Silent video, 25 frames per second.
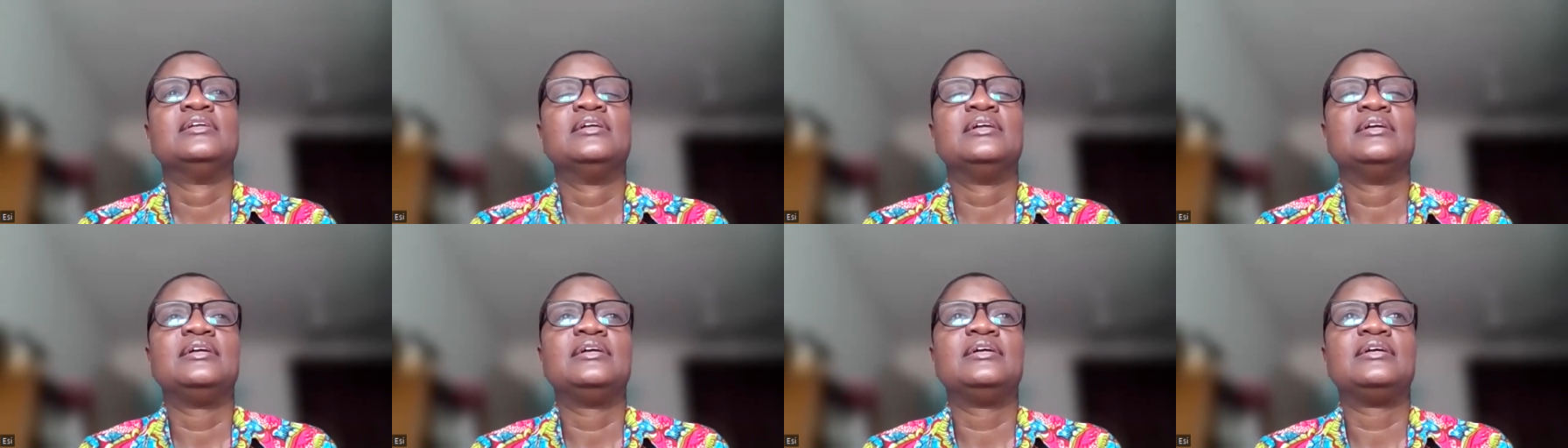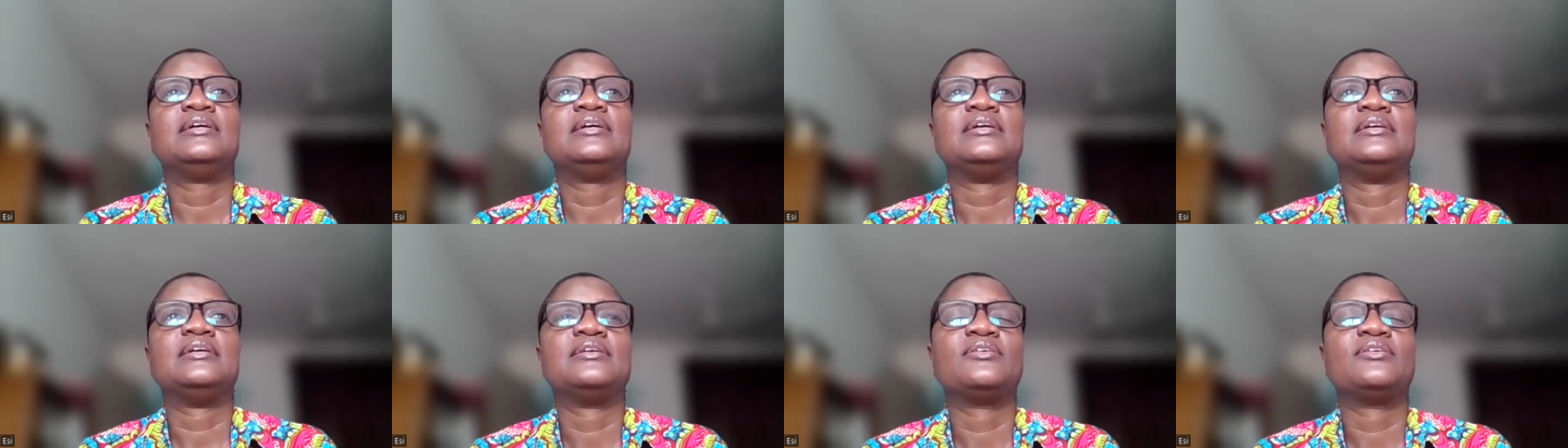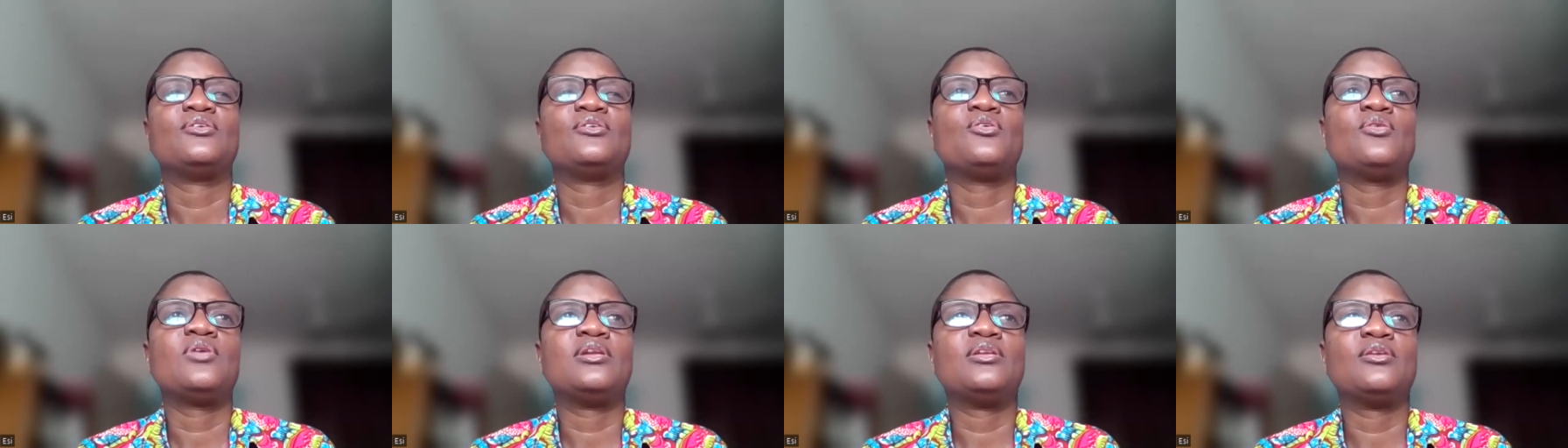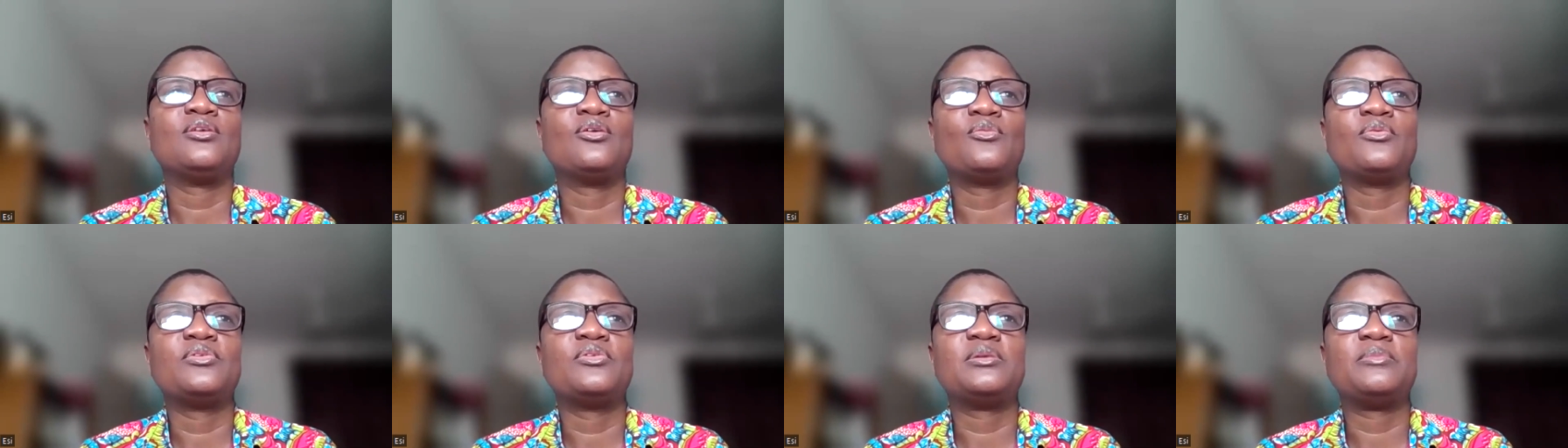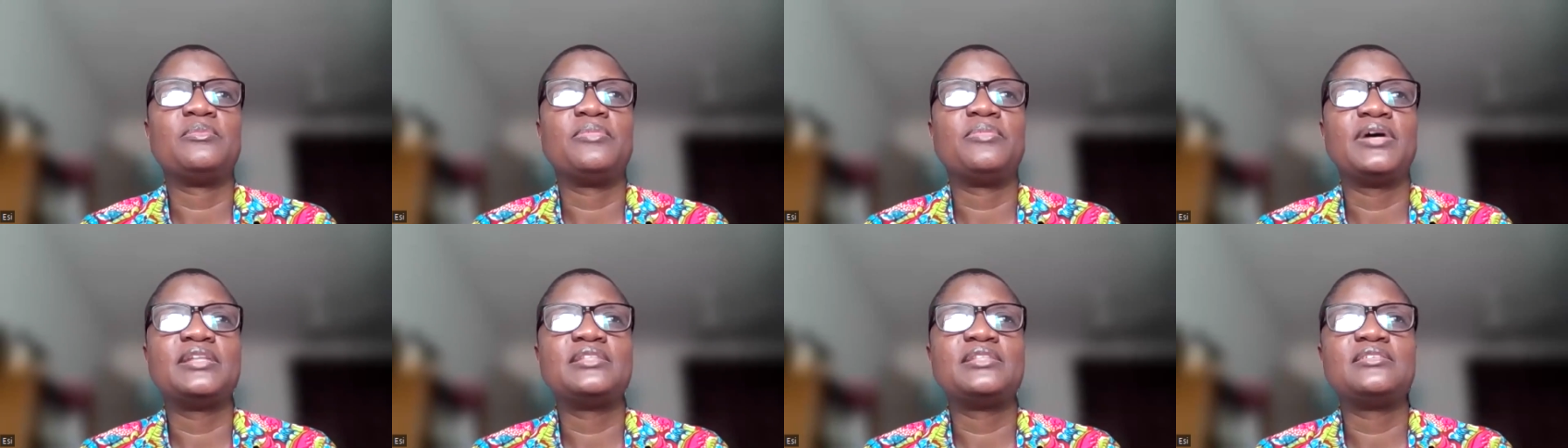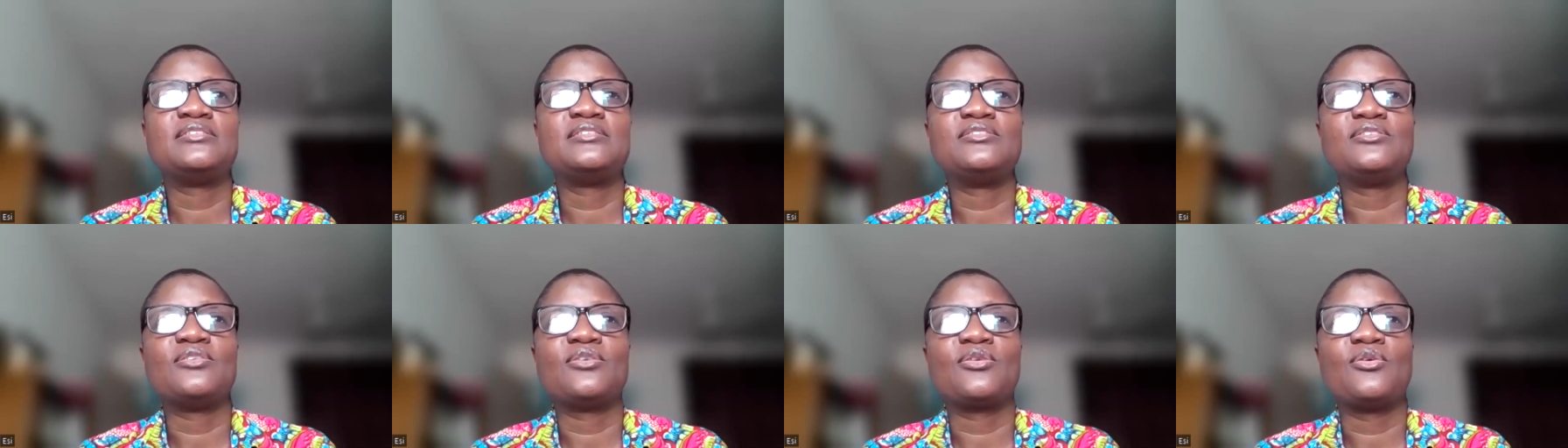uh, go along with the
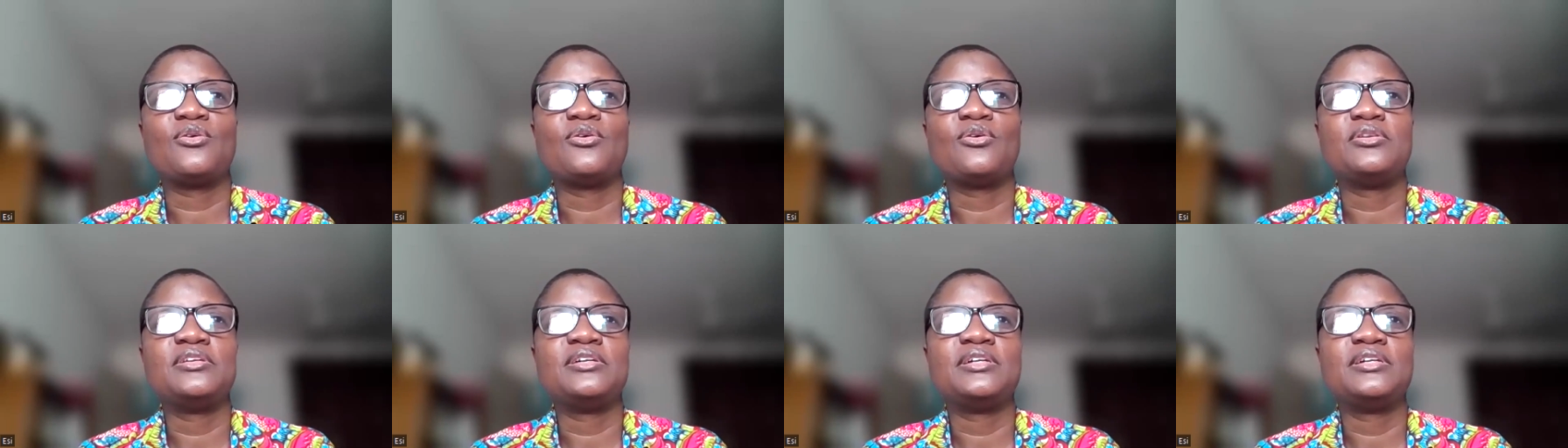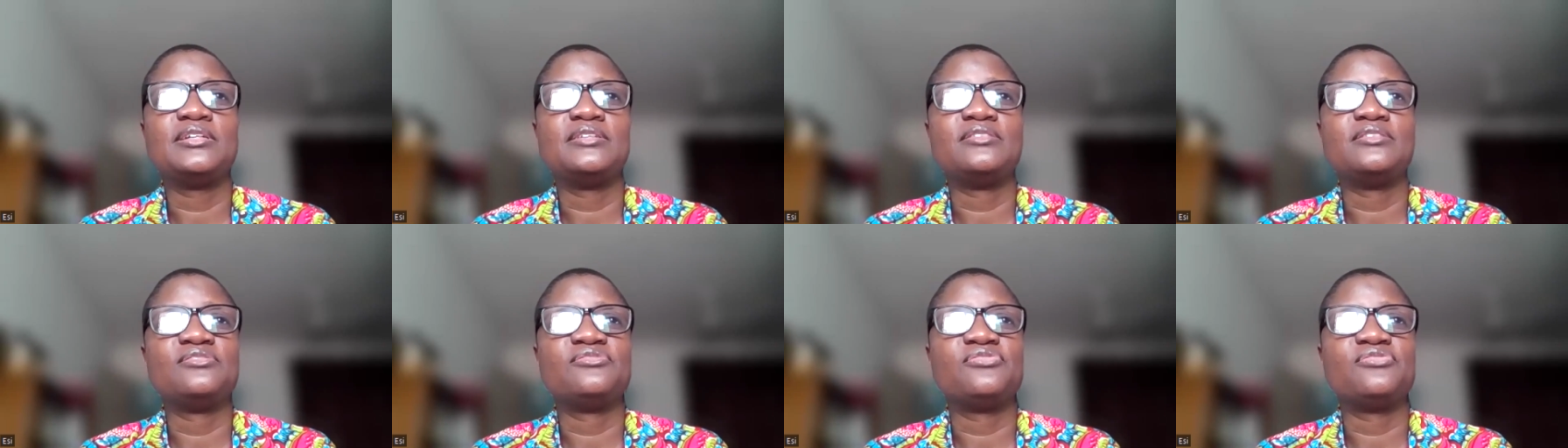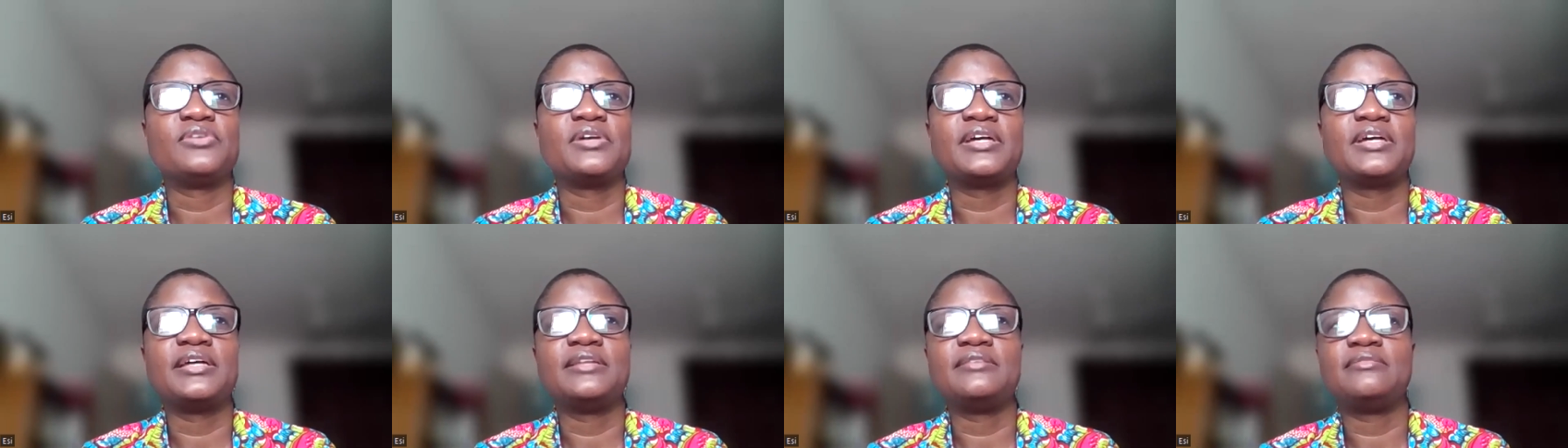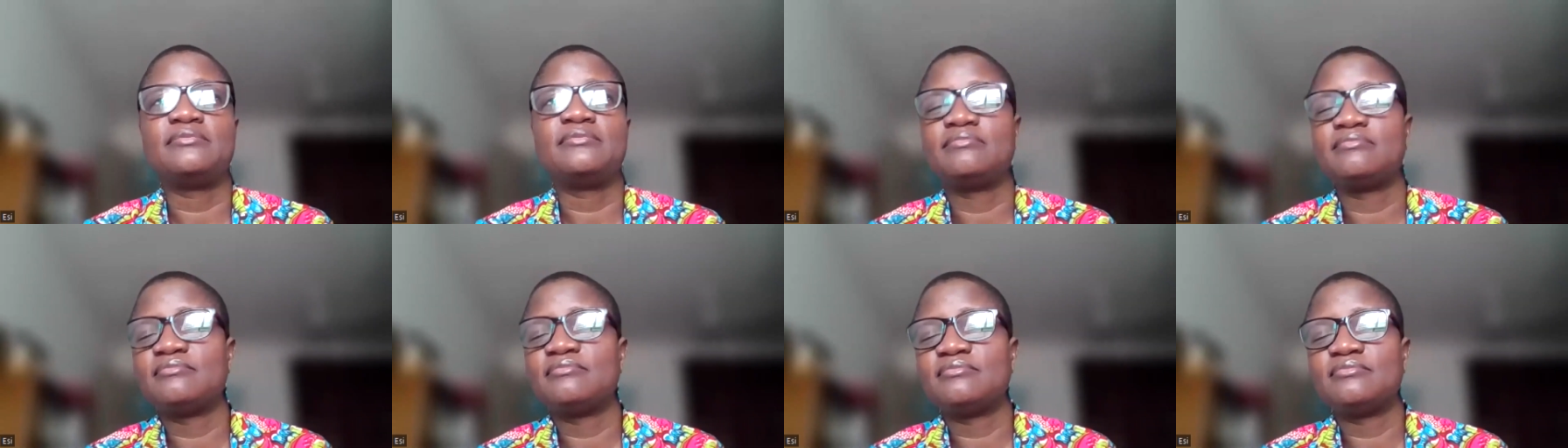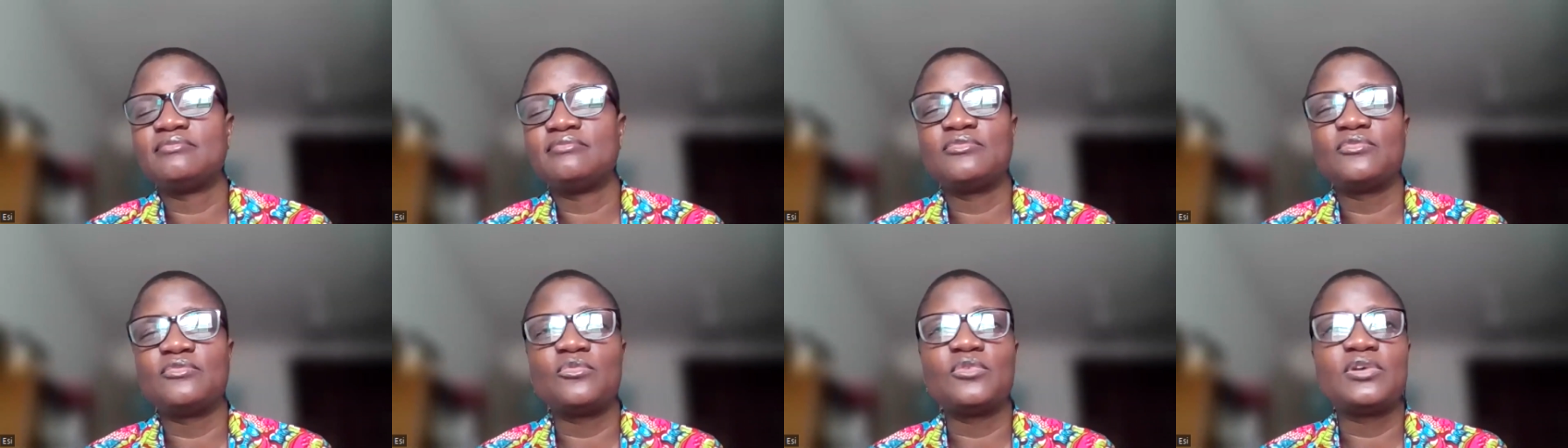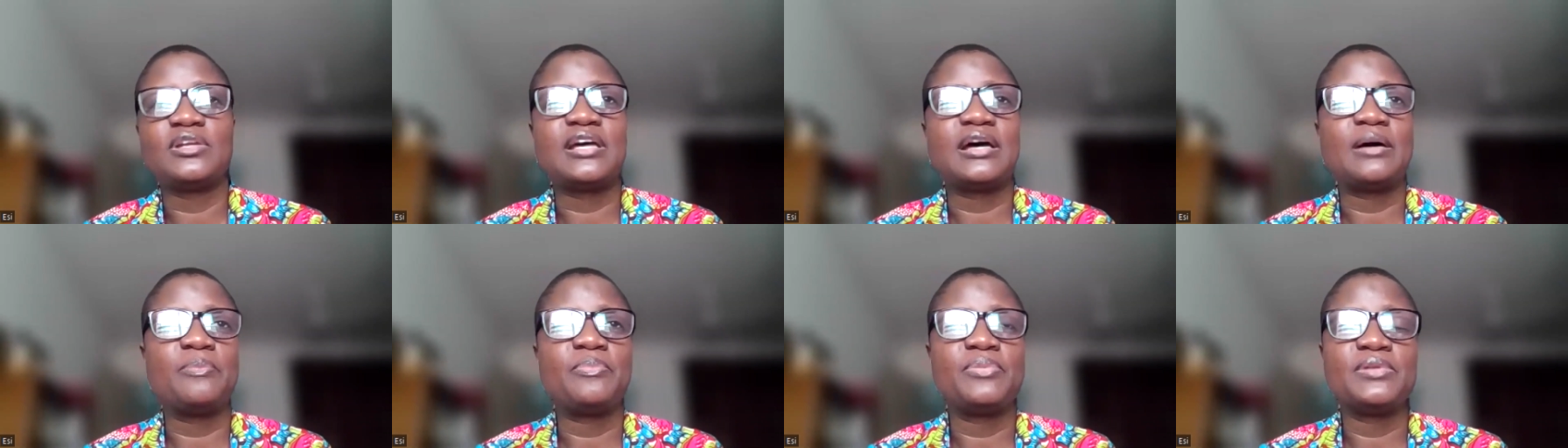brighten your corner and forget
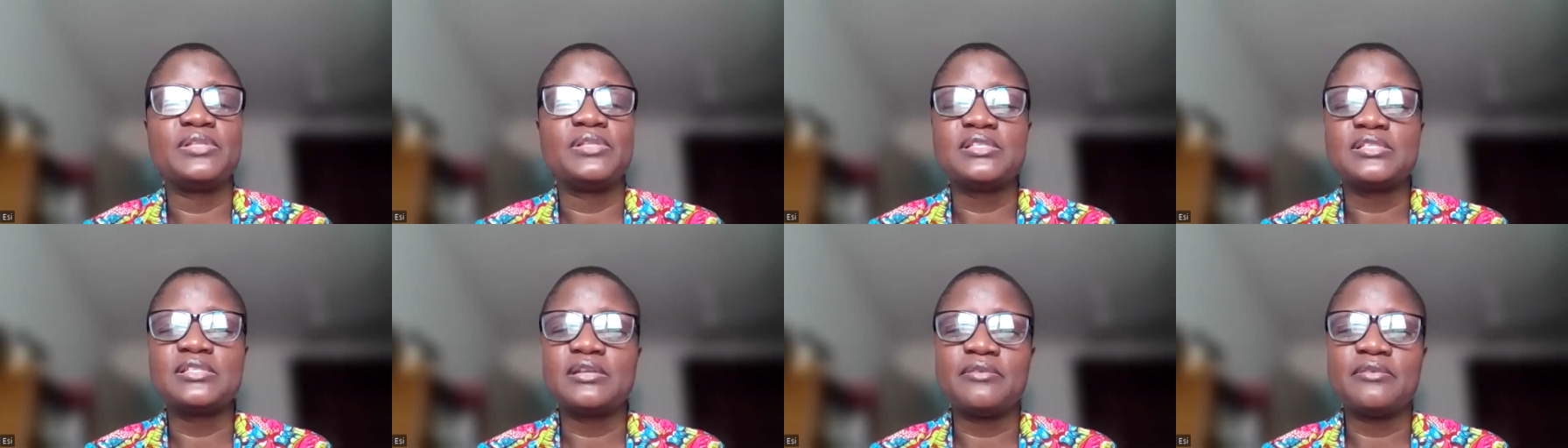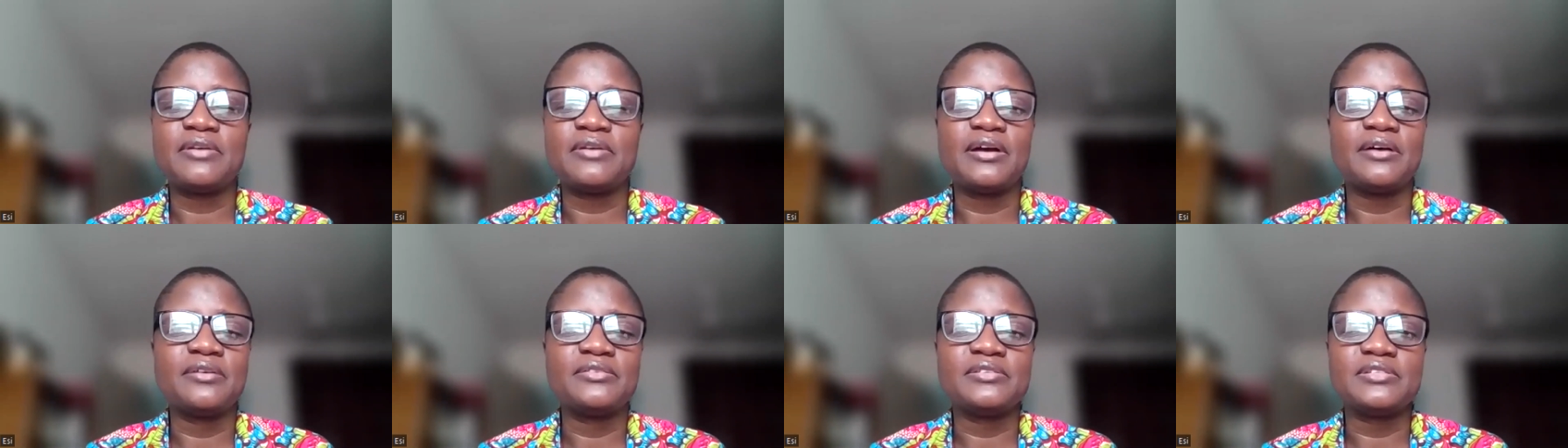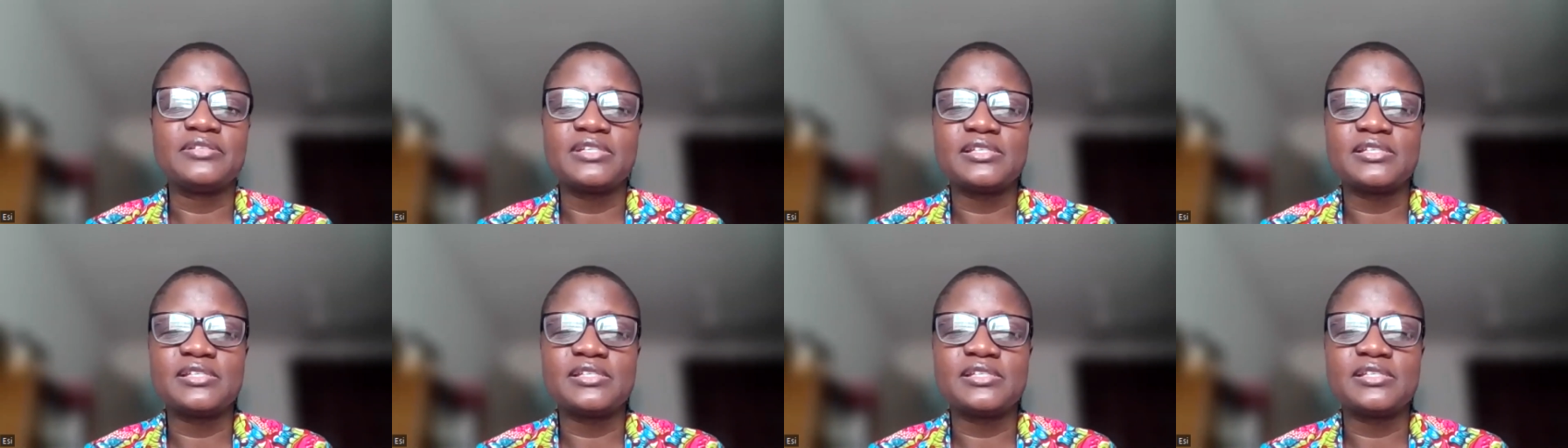what happens around.